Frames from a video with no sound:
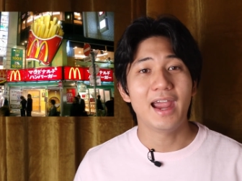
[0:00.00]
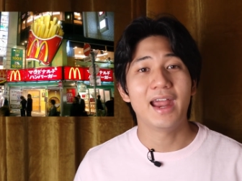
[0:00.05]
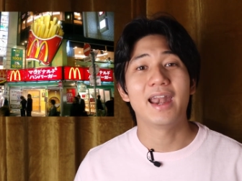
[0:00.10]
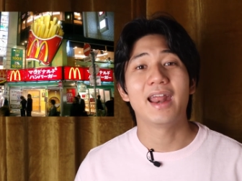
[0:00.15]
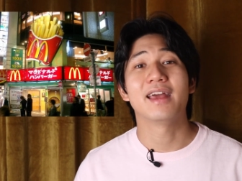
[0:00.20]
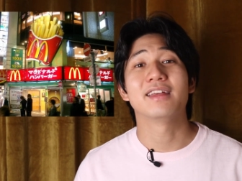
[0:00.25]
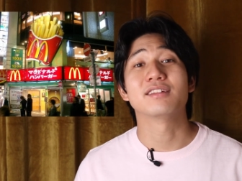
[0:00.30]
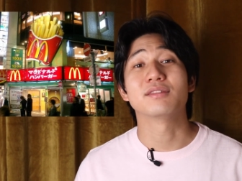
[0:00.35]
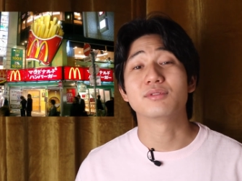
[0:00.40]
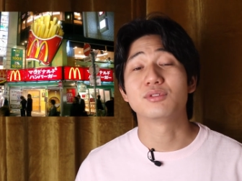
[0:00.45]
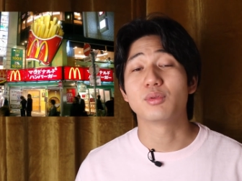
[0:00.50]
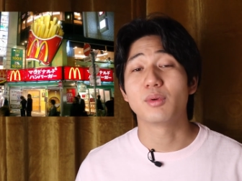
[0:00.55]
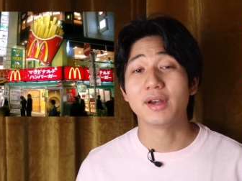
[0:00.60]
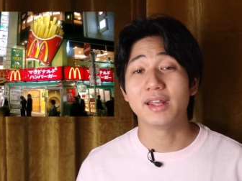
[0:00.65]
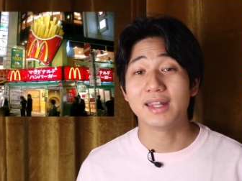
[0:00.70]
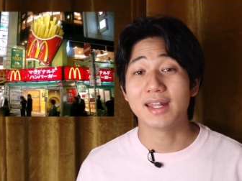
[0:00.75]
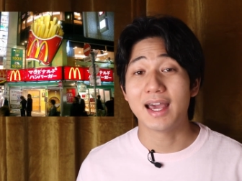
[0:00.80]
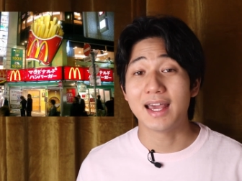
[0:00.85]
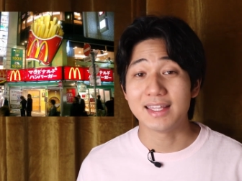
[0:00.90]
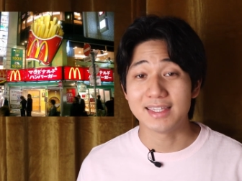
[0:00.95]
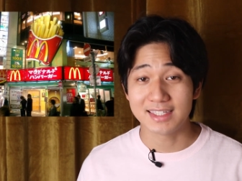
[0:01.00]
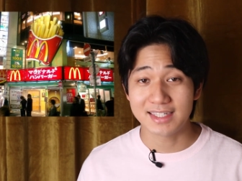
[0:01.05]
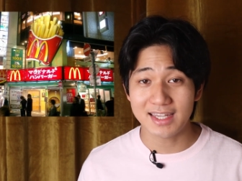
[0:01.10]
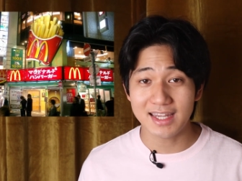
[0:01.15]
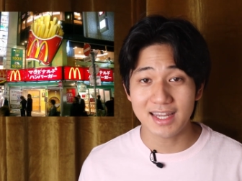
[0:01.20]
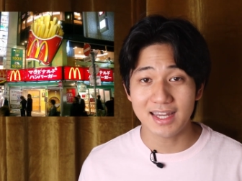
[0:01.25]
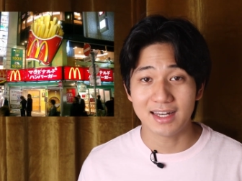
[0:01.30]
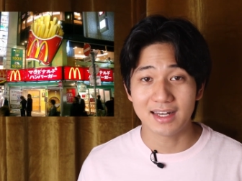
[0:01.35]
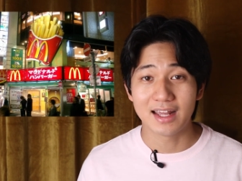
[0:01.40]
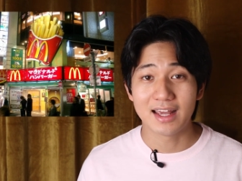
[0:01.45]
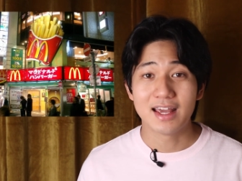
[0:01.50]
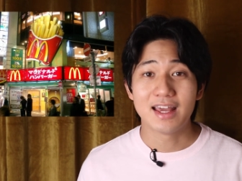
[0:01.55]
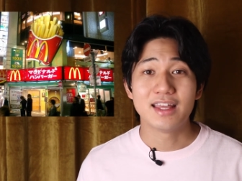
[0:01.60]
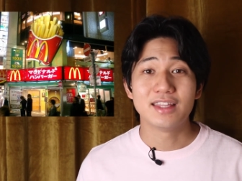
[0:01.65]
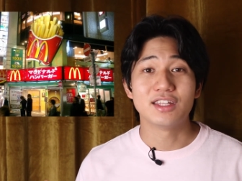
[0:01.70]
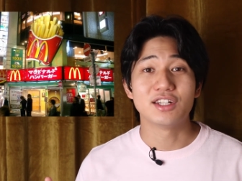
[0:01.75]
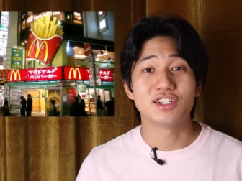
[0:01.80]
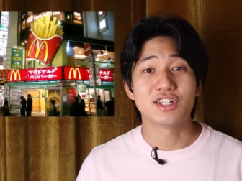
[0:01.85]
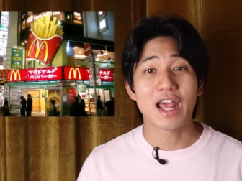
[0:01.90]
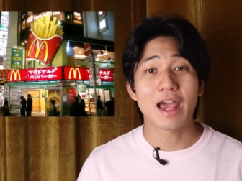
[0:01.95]
and as of 2019,
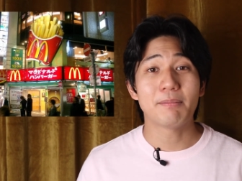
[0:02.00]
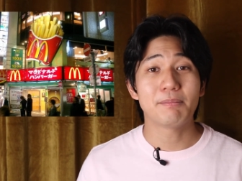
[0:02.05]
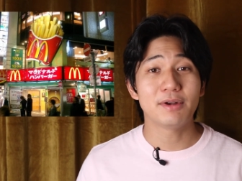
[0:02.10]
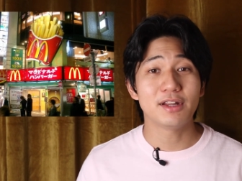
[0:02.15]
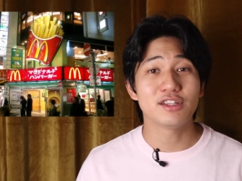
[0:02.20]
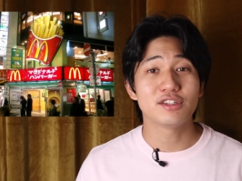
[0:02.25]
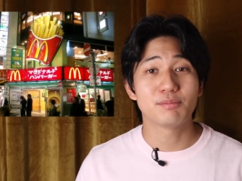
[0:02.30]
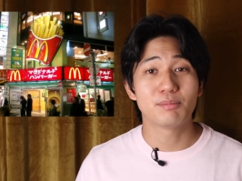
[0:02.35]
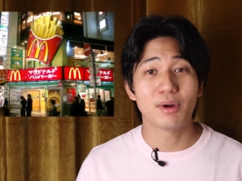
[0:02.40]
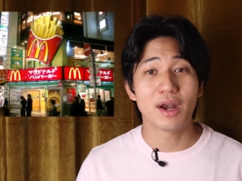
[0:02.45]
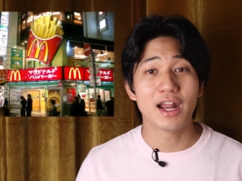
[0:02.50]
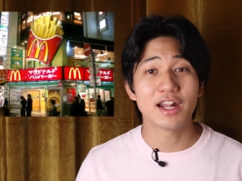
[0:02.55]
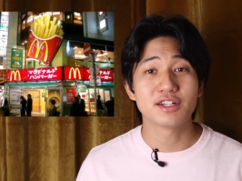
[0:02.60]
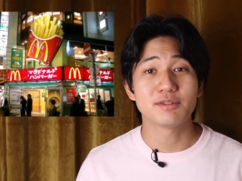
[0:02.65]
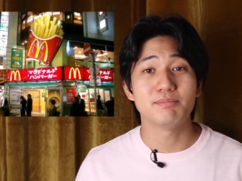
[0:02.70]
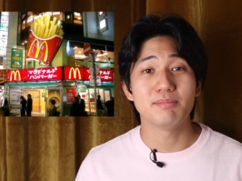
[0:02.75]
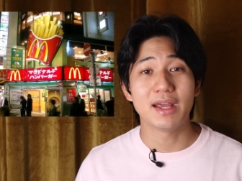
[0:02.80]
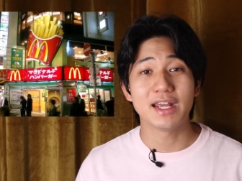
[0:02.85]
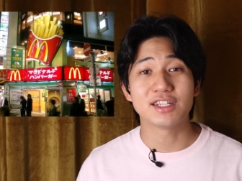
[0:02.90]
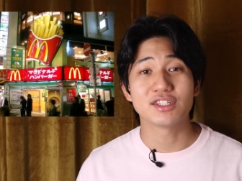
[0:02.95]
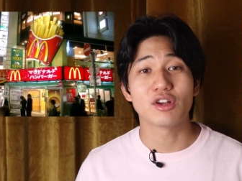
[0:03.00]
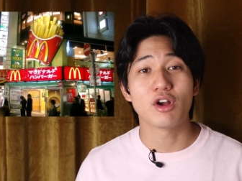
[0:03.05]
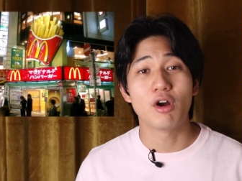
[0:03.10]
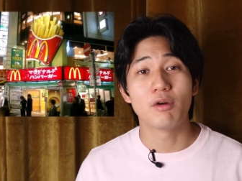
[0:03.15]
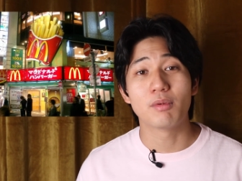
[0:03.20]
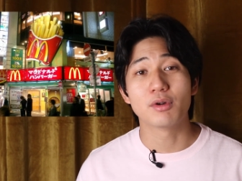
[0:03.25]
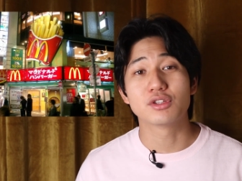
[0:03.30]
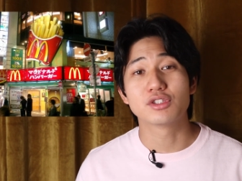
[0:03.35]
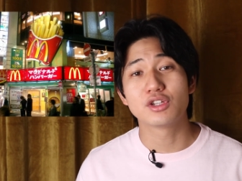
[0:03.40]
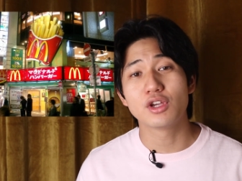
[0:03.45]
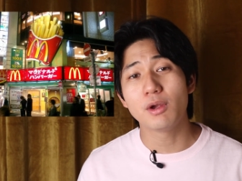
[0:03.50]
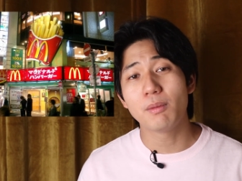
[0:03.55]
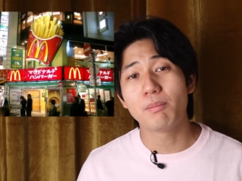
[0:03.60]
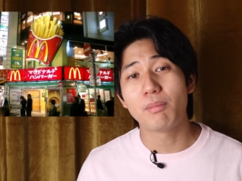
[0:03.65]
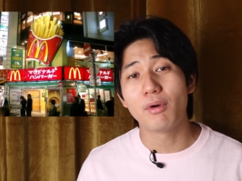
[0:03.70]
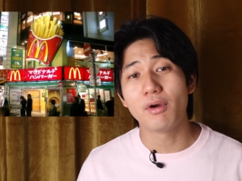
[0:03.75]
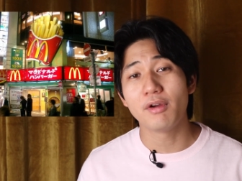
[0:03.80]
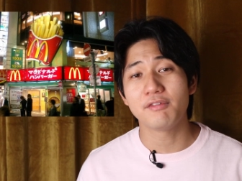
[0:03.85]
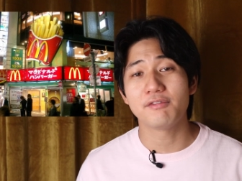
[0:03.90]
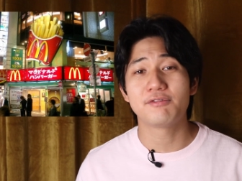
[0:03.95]
the Japanese branch makes over
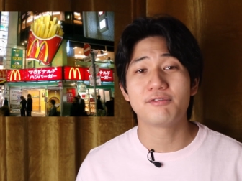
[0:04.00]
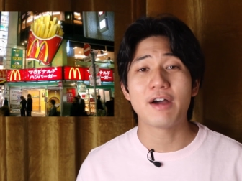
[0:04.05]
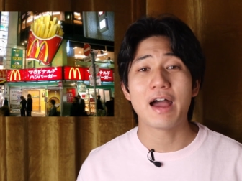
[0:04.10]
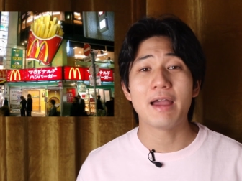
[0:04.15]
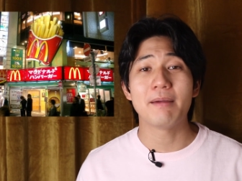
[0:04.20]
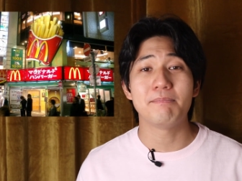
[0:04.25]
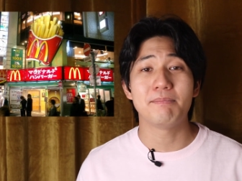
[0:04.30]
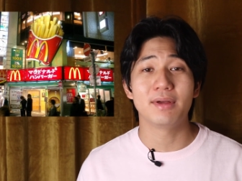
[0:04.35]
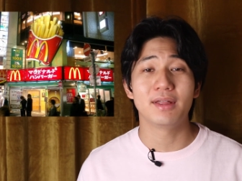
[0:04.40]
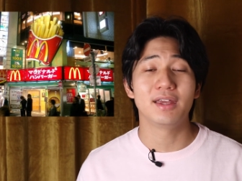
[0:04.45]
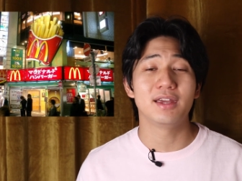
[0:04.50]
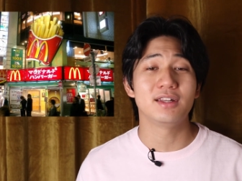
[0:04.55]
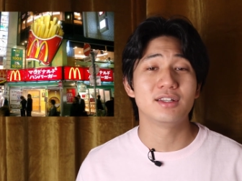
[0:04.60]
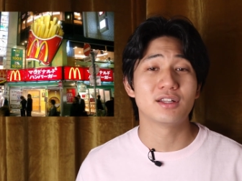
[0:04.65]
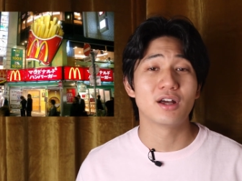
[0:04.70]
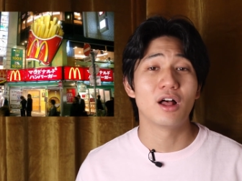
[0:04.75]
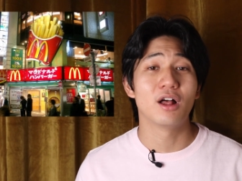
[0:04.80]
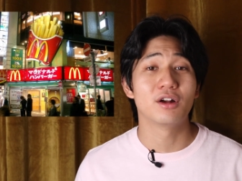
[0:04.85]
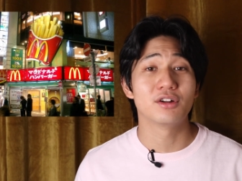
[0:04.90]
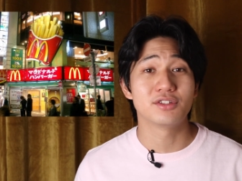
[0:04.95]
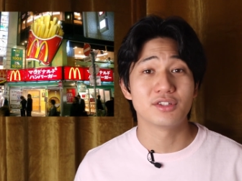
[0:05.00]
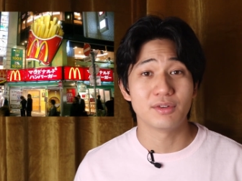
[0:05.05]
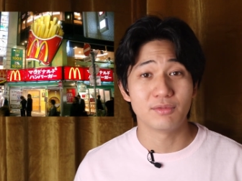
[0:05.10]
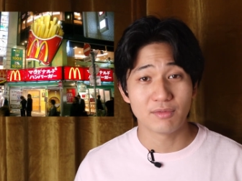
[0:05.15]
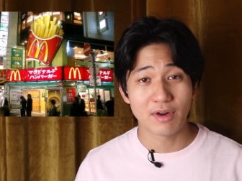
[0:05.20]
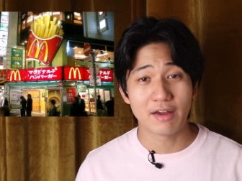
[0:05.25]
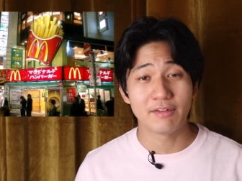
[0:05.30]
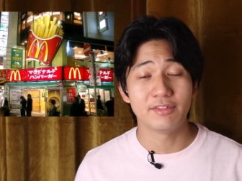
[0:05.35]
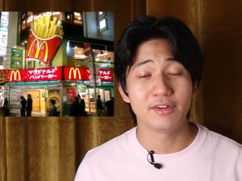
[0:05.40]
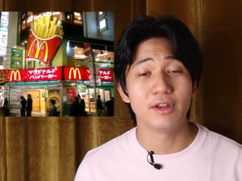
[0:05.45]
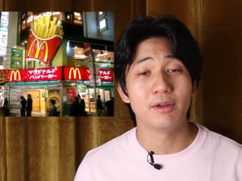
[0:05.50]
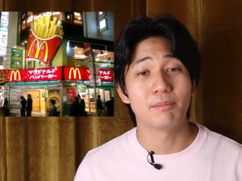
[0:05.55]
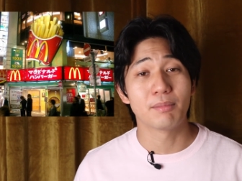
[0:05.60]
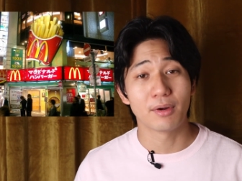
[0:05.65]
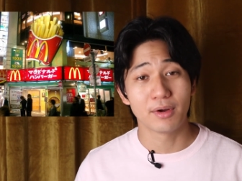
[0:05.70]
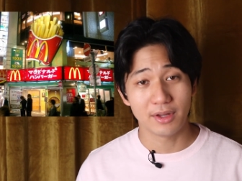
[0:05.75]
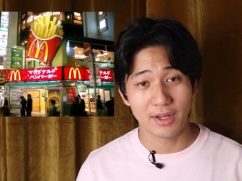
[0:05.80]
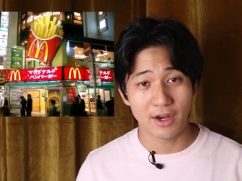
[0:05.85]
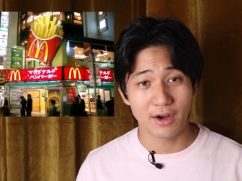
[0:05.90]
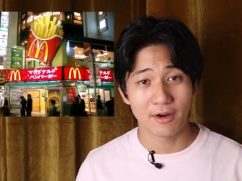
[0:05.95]
$2.5 billion in revenue
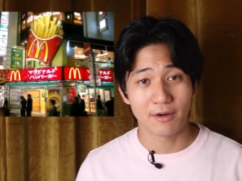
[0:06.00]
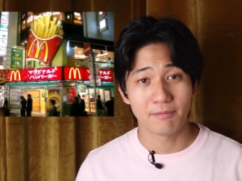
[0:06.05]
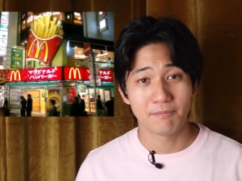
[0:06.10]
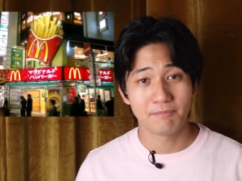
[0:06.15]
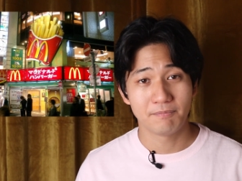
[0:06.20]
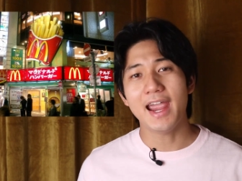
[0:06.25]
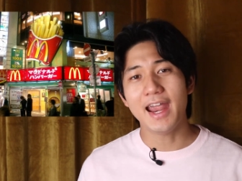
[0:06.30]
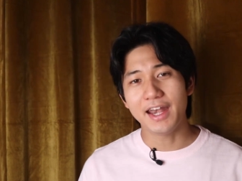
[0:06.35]
per year.